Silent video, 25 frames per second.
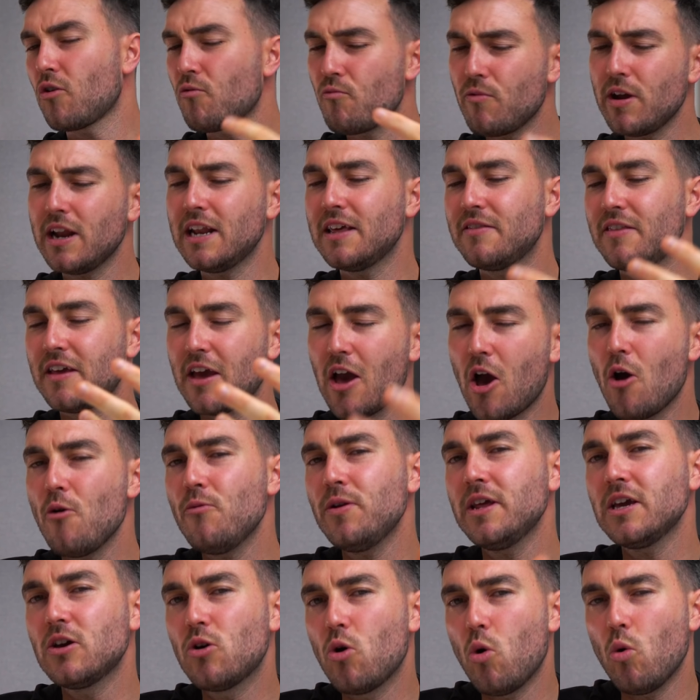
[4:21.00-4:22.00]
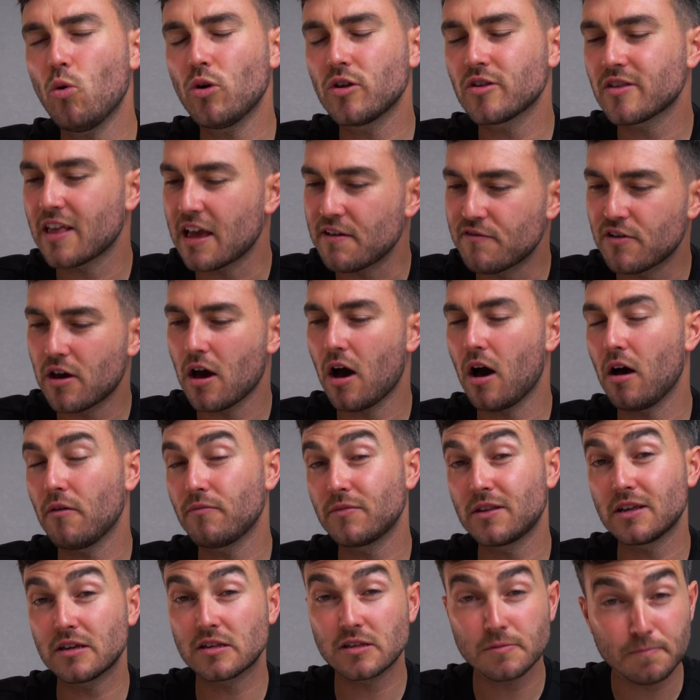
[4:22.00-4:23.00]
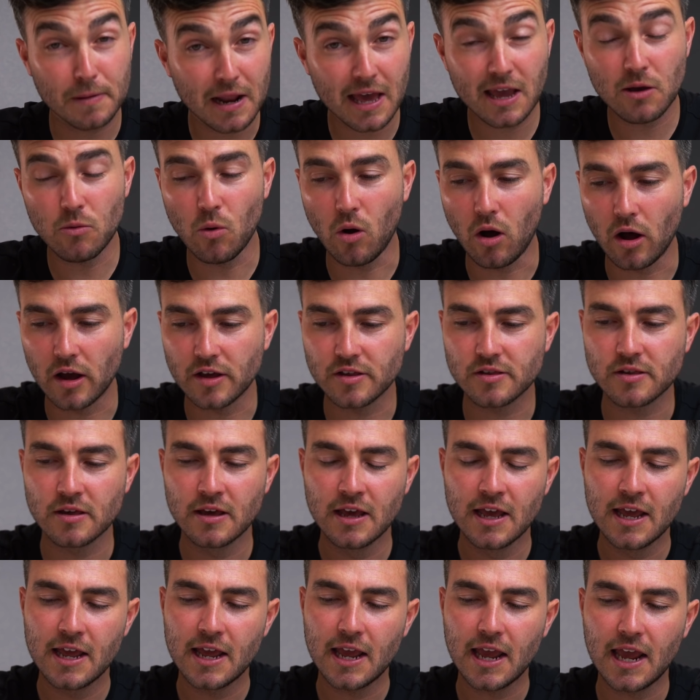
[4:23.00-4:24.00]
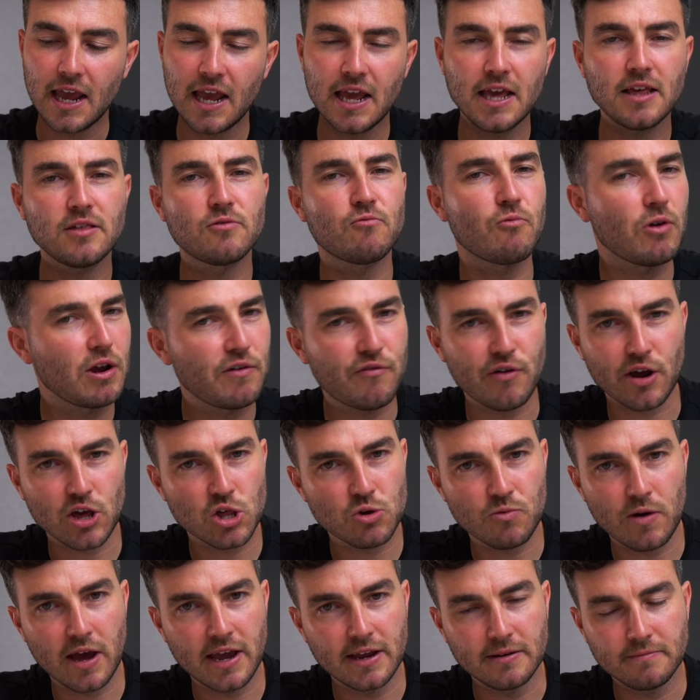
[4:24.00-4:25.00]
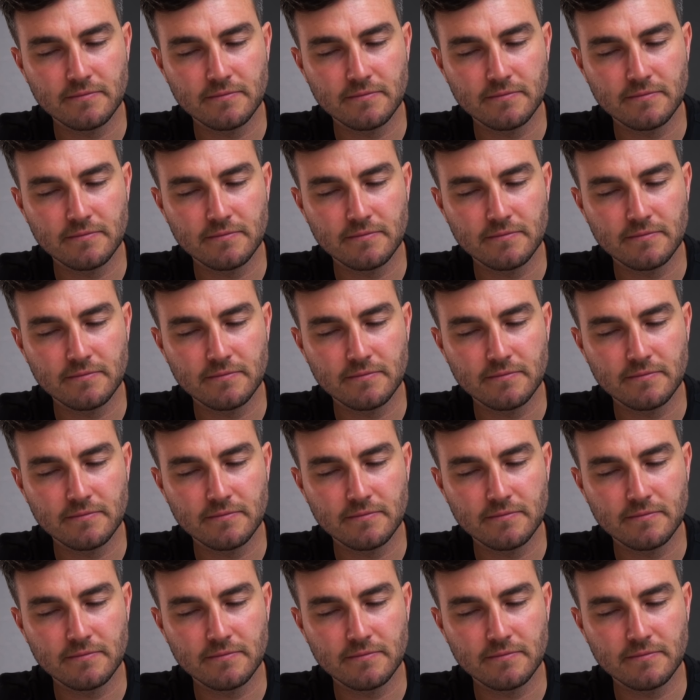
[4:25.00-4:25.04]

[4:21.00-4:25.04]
really the only corners they've cut display-wise is refresh rate.